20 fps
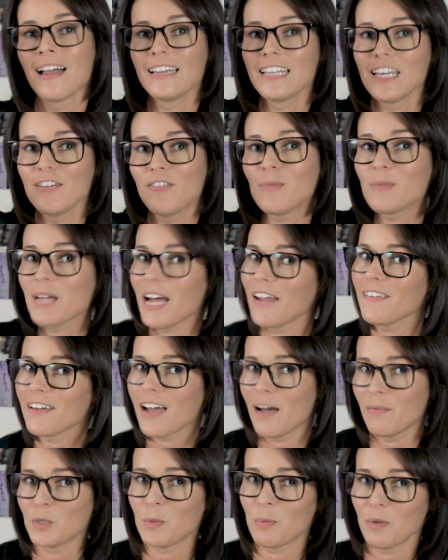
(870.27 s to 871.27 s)
leave them down in the
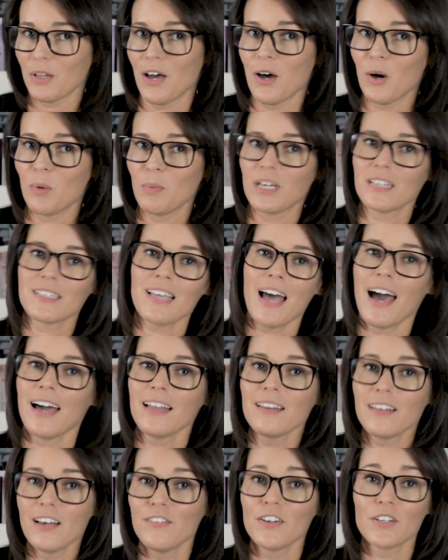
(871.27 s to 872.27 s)
comments below, because
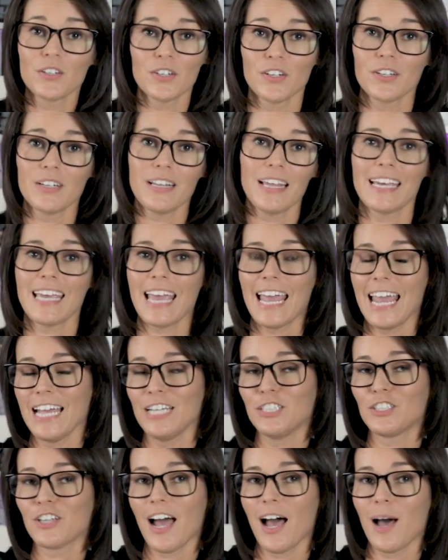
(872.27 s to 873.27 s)
I love a good, like,
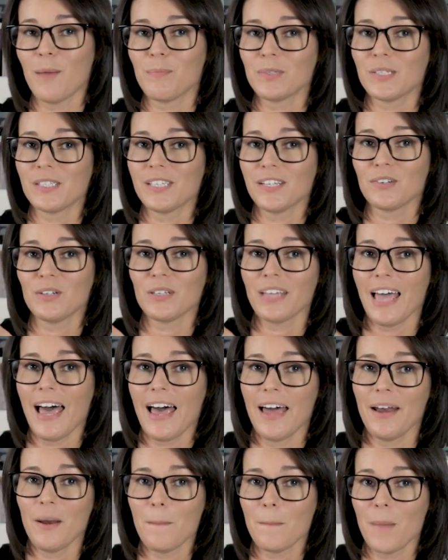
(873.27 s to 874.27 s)
age gap, single
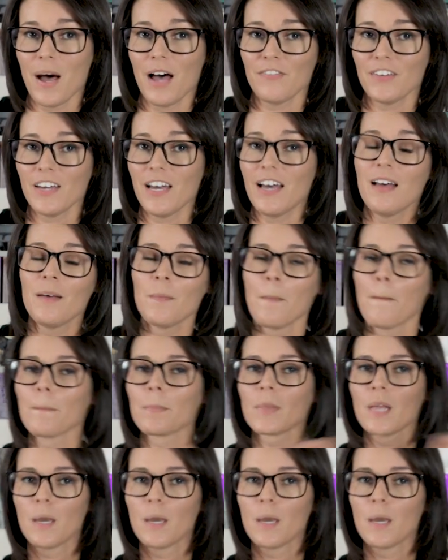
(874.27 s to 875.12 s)
dad, mafia